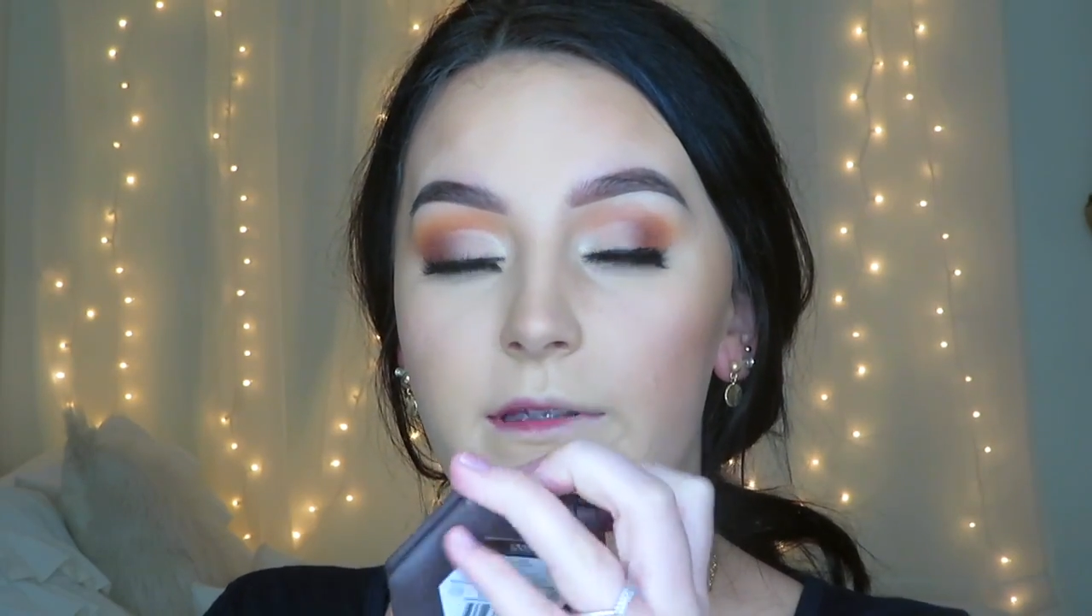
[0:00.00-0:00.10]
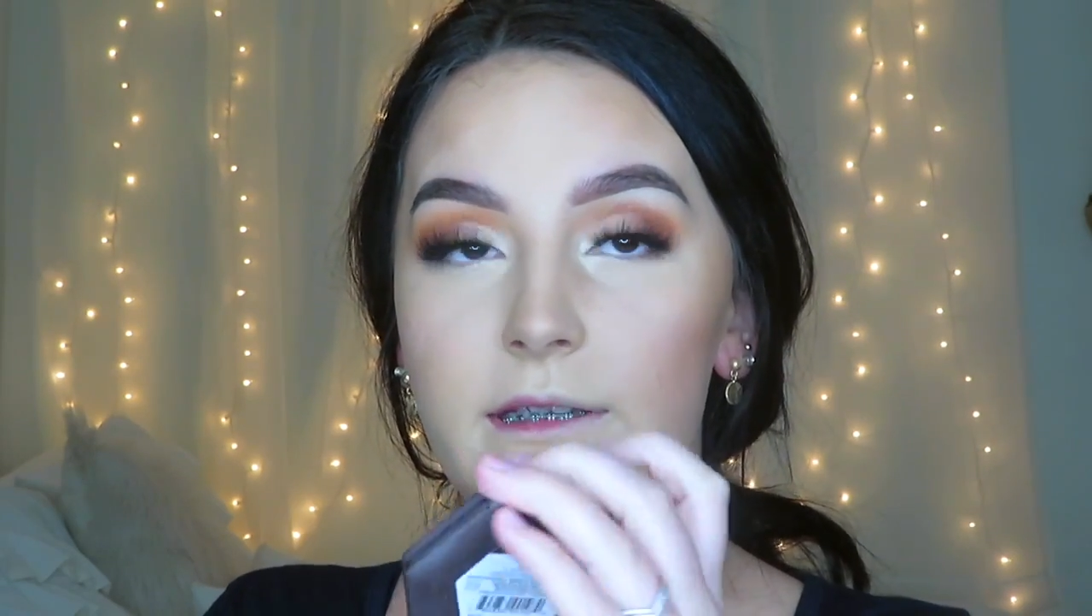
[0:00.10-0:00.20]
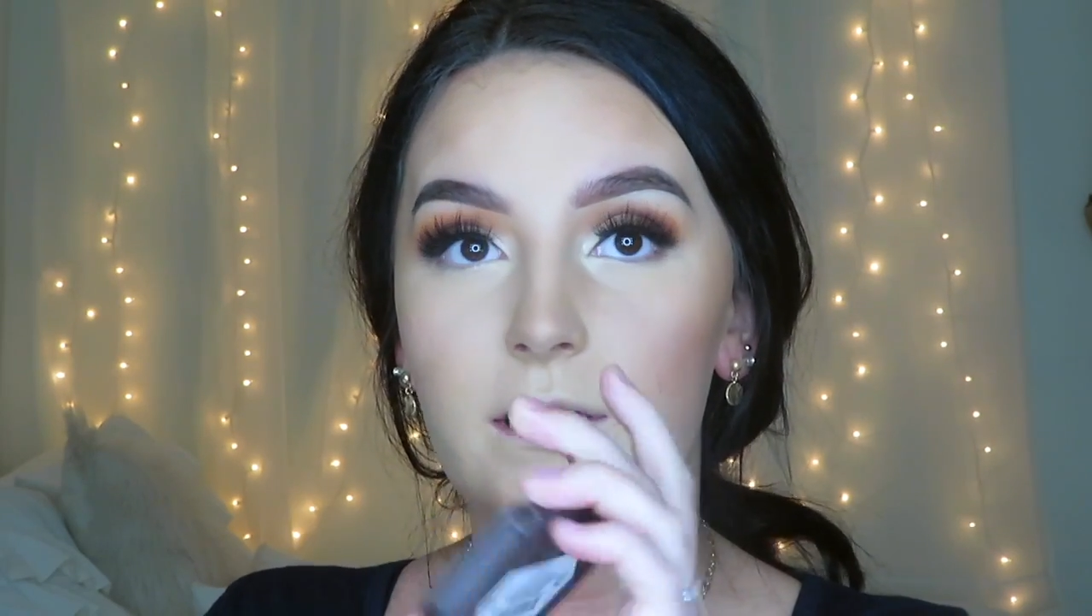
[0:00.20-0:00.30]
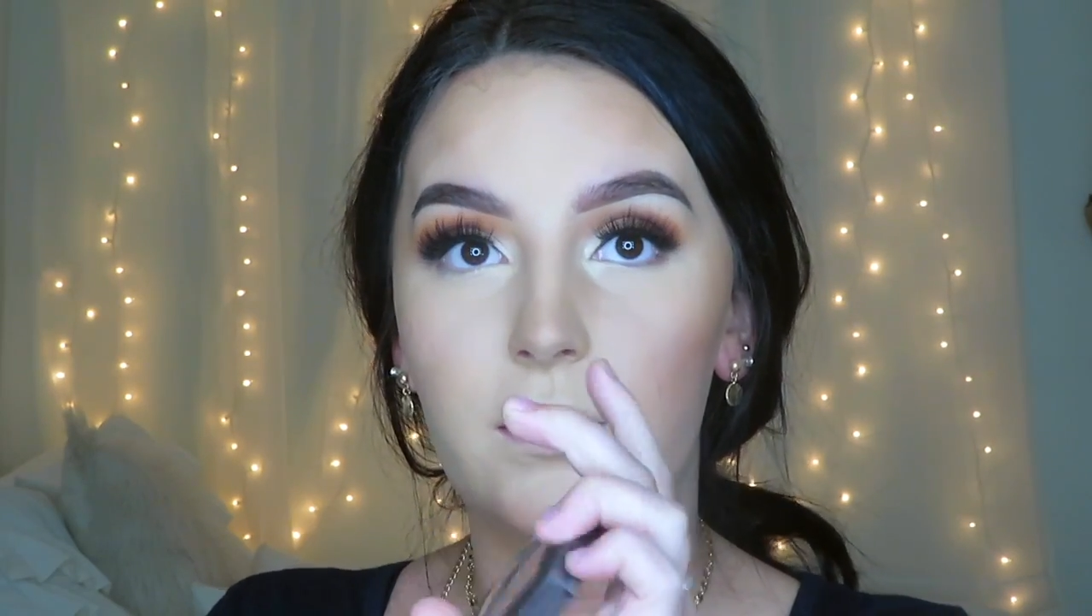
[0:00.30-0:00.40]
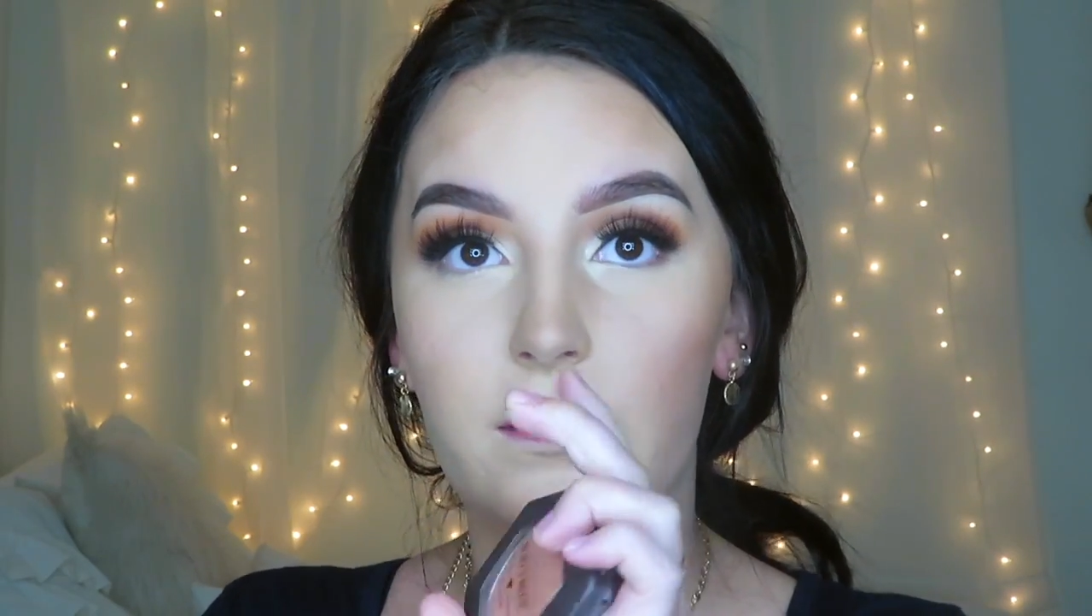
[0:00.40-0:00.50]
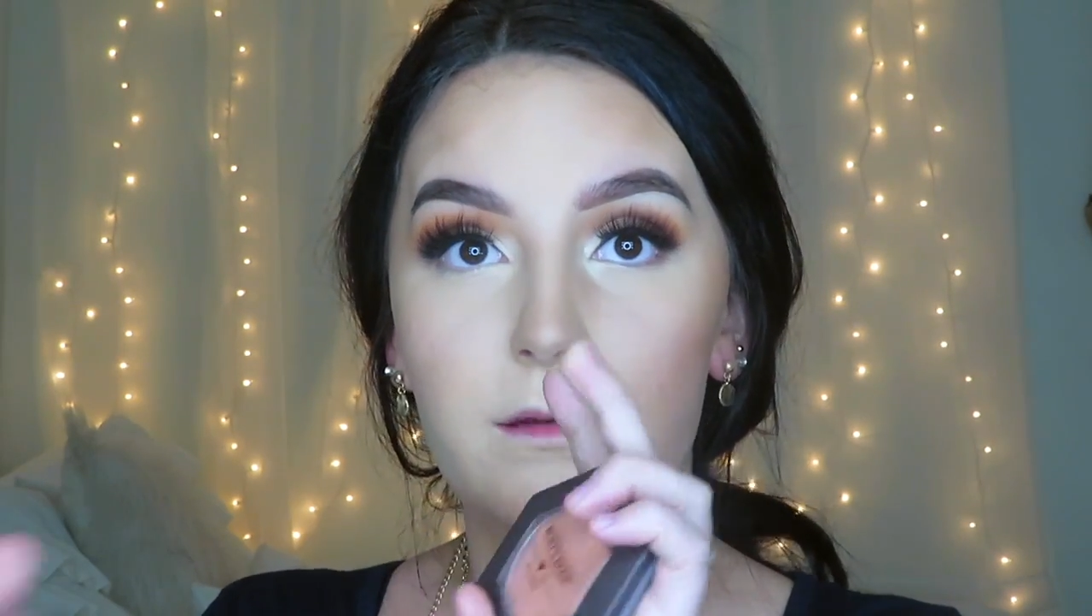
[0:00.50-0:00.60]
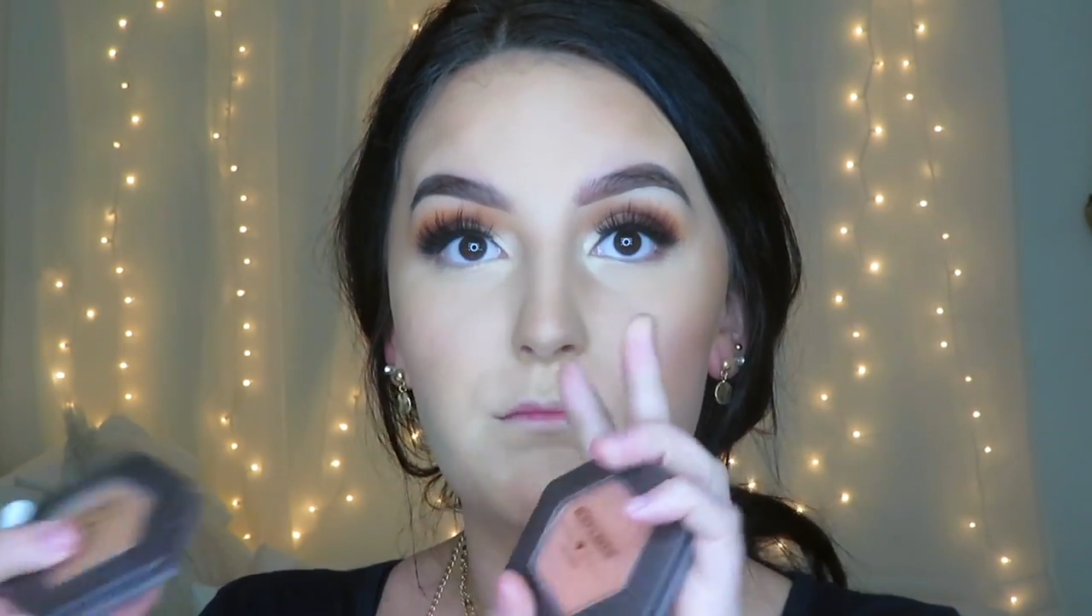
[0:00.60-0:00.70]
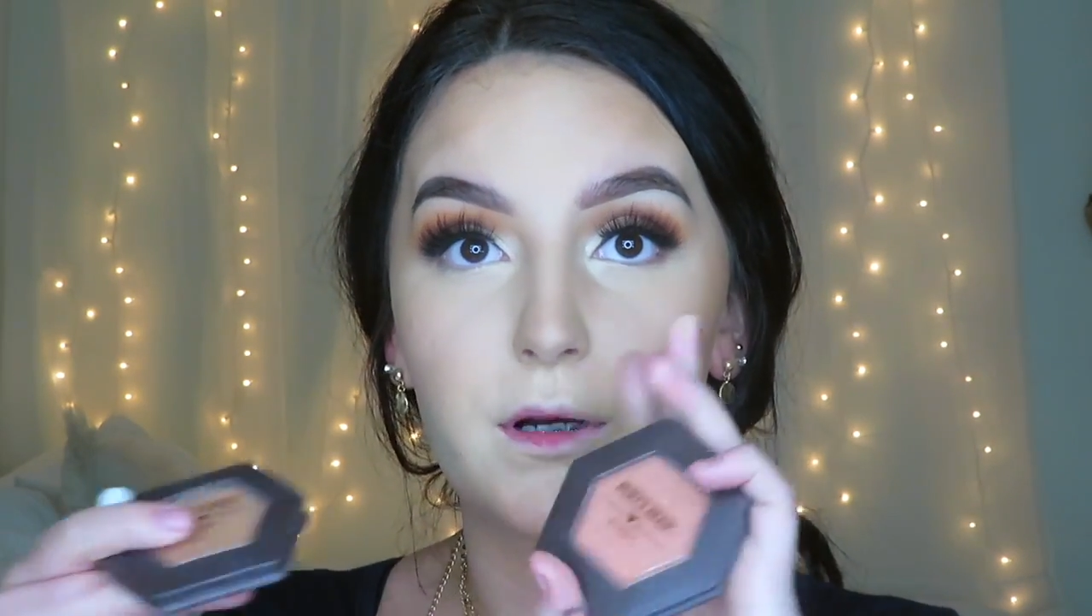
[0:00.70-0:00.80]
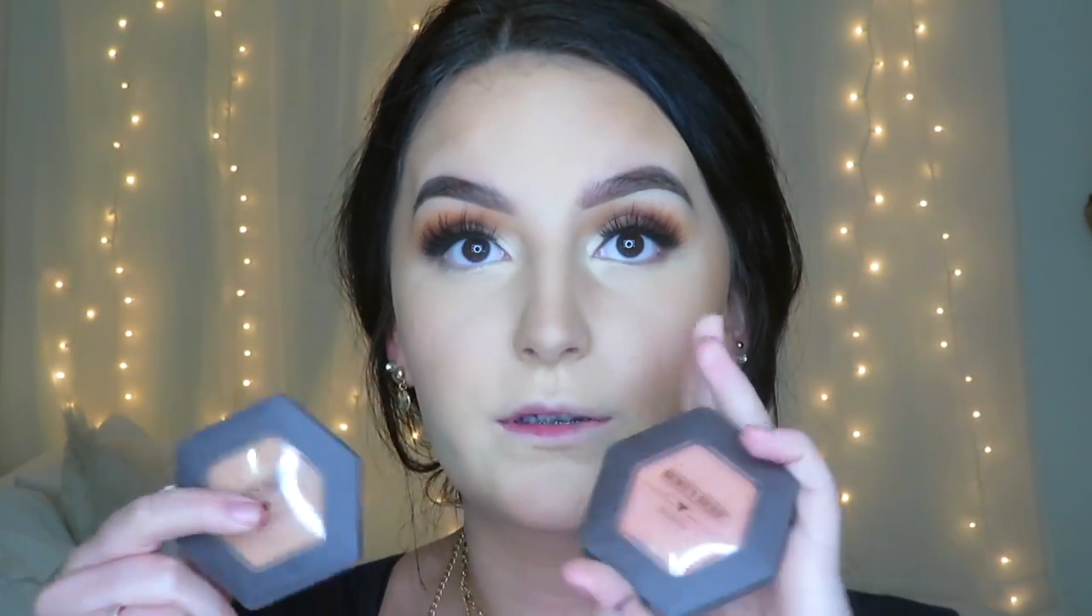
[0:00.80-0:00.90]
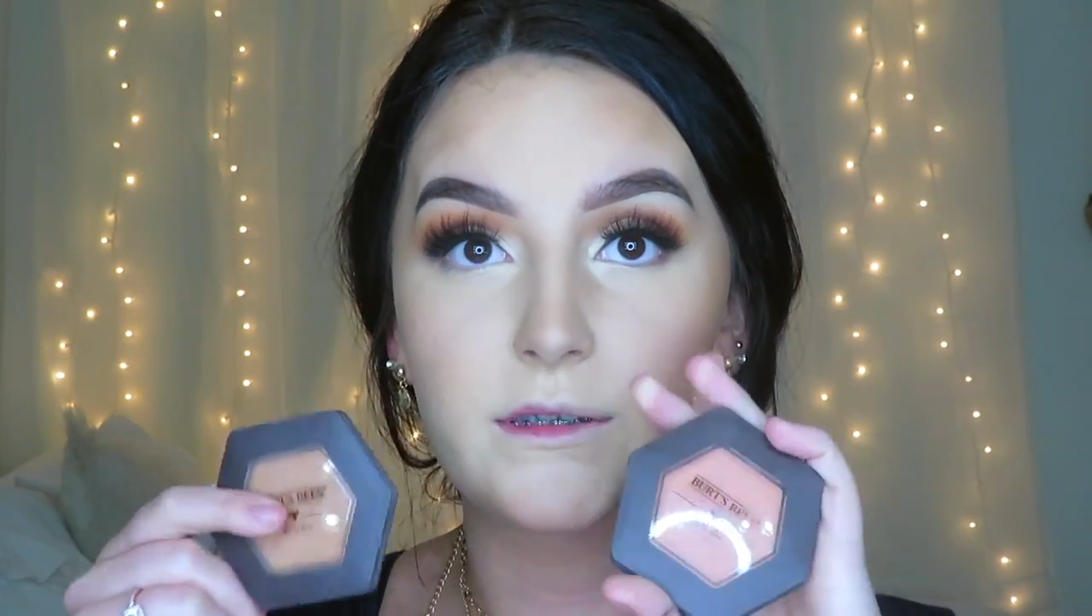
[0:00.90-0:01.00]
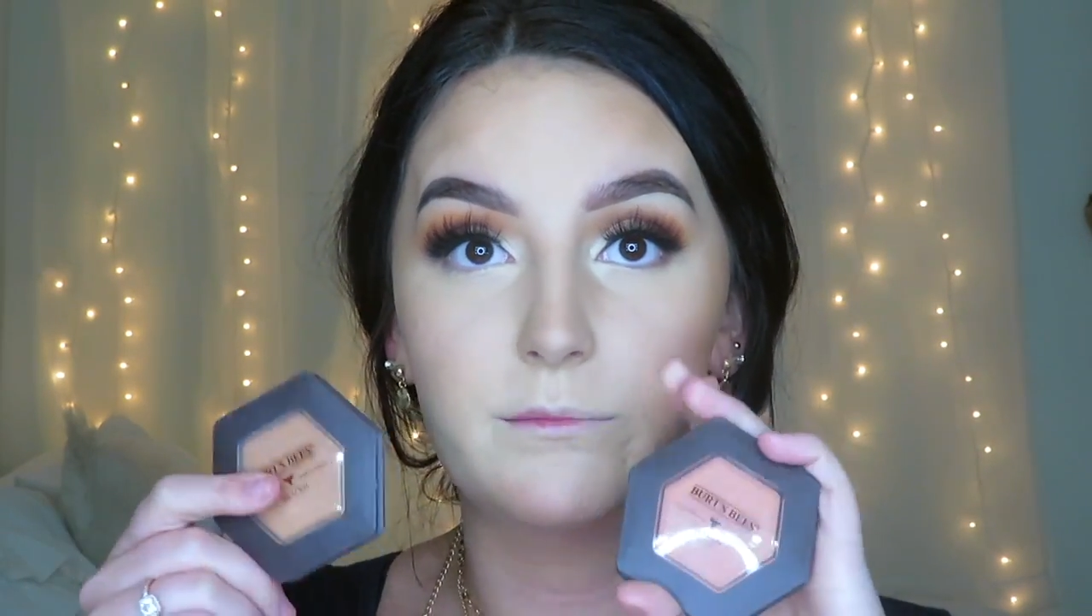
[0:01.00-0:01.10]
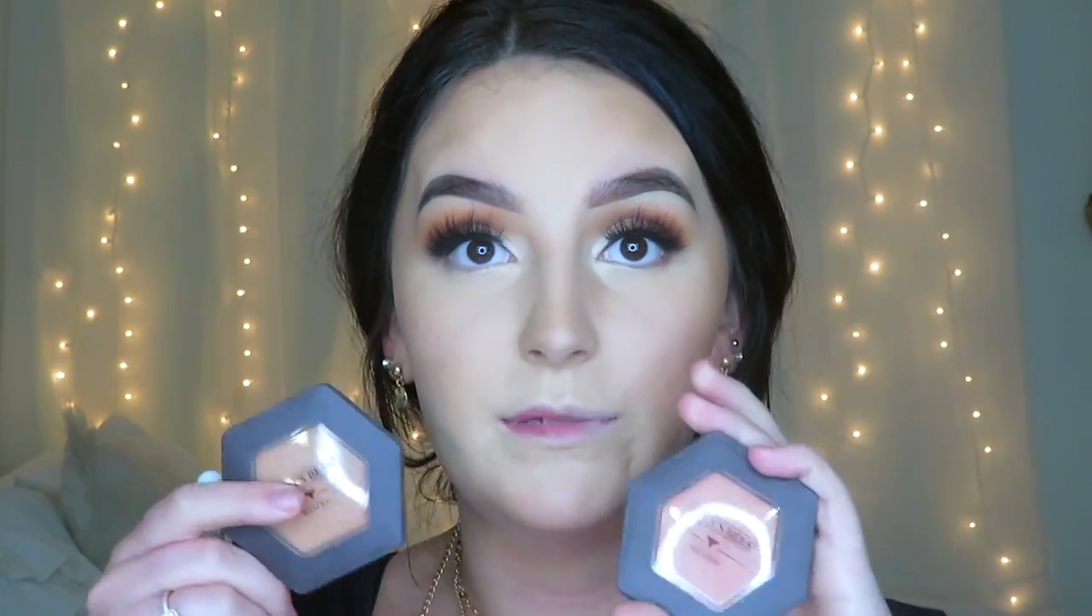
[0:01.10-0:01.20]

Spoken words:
These are the Burt's